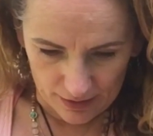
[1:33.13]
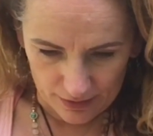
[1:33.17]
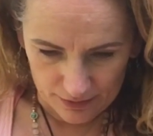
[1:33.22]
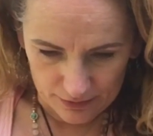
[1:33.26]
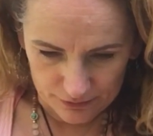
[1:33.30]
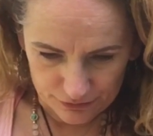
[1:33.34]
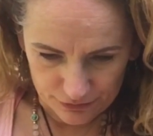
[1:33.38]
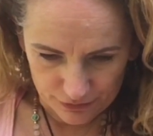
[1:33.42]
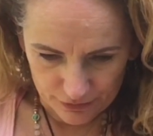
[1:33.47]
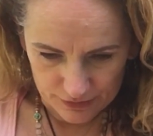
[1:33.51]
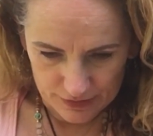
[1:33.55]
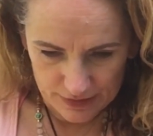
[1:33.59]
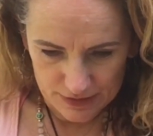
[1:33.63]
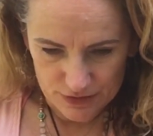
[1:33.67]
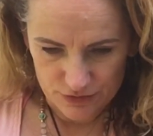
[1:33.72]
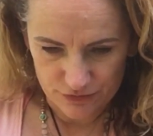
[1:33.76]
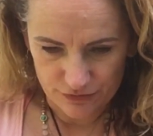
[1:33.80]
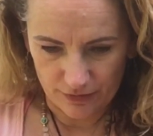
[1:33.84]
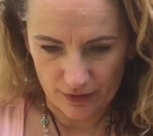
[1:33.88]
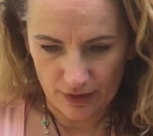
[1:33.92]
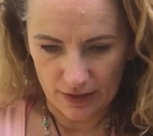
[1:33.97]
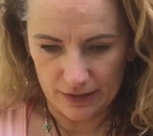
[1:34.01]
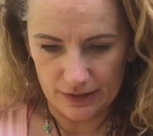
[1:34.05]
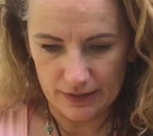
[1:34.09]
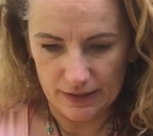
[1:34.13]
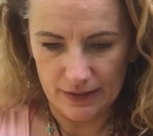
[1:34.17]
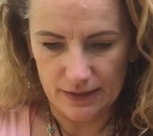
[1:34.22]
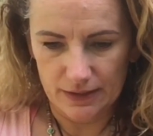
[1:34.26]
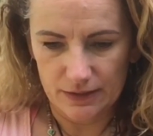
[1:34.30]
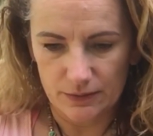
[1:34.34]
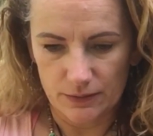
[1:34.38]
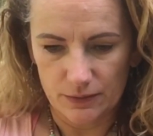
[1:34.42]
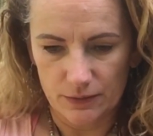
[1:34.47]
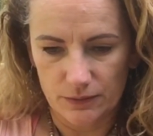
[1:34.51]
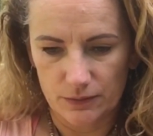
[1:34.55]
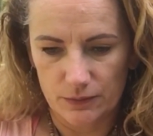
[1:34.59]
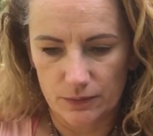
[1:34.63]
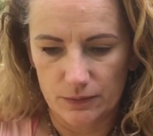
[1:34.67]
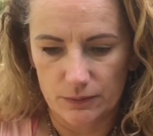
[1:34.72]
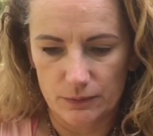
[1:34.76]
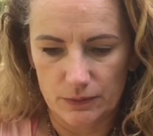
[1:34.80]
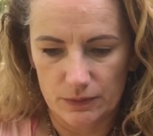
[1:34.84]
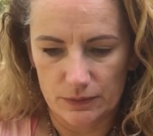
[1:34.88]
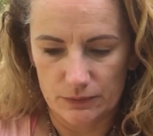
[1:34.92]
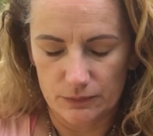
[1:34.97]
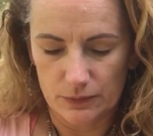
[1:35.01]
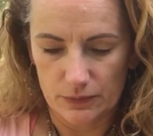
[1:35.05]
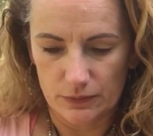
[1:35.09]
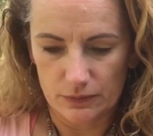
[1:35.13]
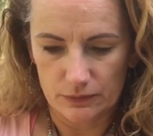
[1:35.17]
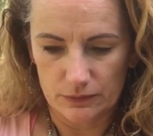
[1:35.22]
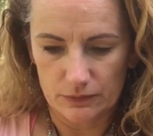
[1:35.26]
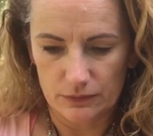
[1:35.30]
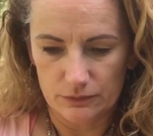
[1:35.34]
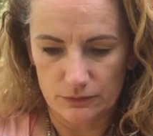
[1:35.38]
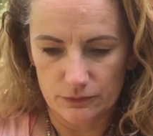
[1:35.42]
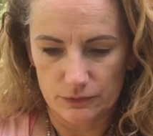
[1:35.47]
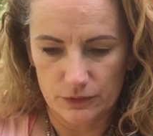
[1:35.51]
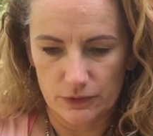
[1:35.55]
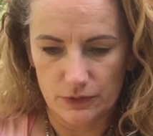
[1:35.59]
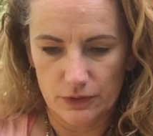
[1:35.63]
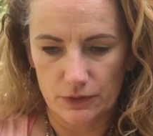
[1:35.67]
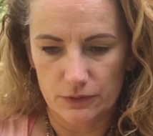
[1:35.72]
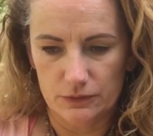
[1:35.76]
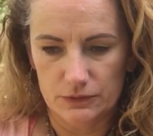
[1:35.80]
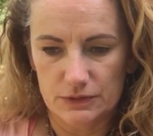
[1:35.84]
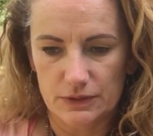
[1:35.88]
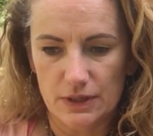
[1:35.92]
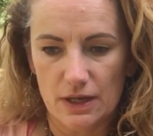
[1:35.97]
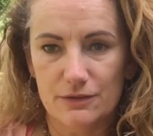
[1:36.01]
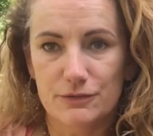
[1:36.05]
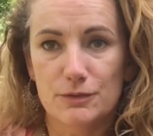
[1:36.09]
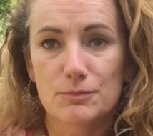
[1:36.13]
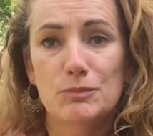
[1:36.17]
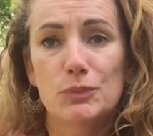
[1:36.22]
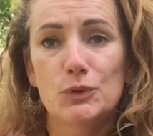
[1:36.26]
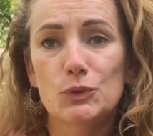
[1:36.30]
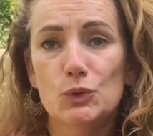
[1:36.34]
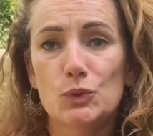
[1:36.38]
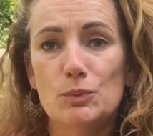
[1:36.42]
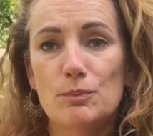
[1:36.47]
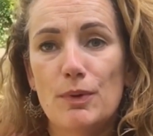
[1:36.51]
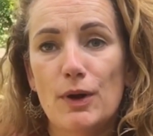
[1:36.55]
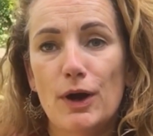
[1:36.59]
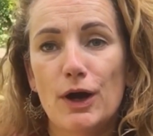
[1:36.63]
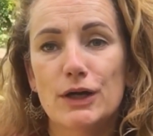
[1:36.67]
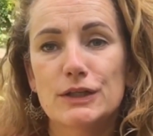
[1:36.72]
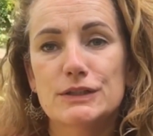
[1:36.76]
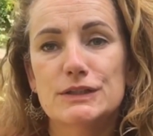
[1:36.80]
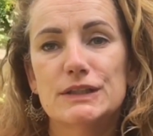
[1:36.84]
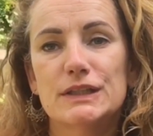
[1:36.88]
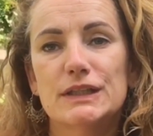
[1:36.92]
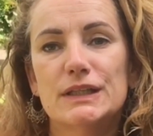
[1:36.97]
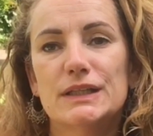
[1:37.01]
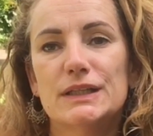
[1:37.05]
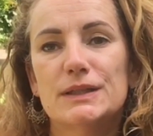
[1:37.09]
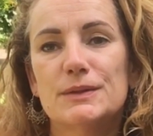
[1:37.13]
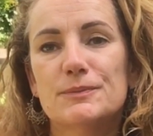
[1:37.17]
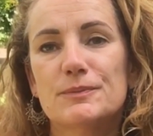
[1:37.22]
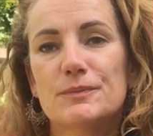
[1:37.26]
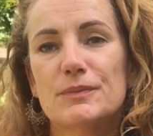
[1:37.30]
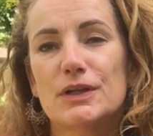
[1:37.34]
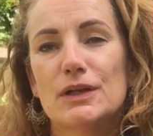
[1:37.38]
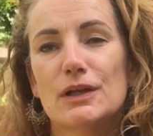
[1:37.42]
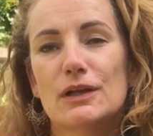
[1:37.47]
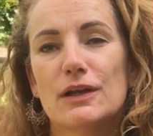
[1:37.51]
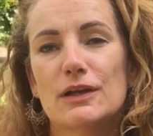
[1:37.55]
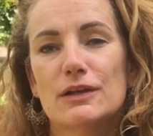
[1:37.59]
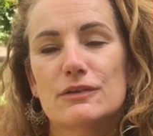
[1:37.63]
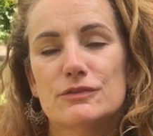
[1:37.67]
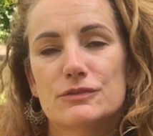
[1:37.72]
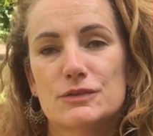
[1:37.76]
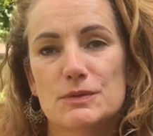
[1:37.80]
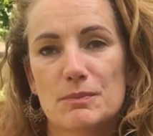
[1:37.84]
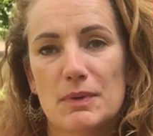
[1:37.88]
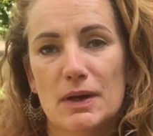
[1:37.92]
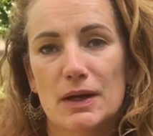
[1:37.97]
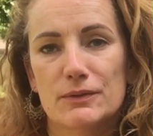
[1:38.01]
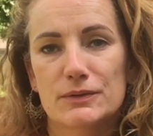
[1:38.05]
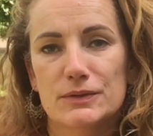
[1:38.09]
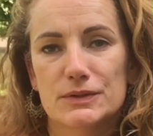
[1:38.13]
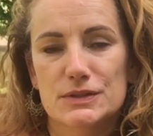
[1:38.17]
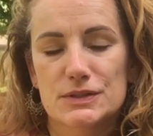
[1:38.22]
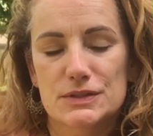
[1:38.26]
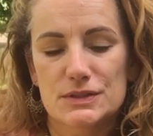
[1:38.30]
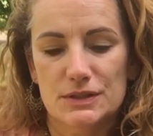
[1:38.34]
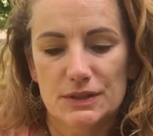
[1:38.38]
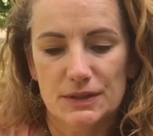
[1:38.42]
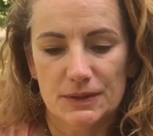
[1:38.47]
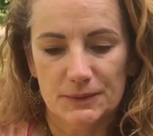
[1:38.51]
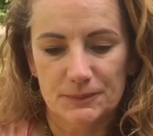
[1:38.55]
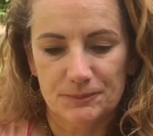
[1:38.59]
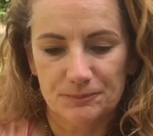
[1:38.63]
For this Friday, we're going to have a pool party, but a lot of the parents,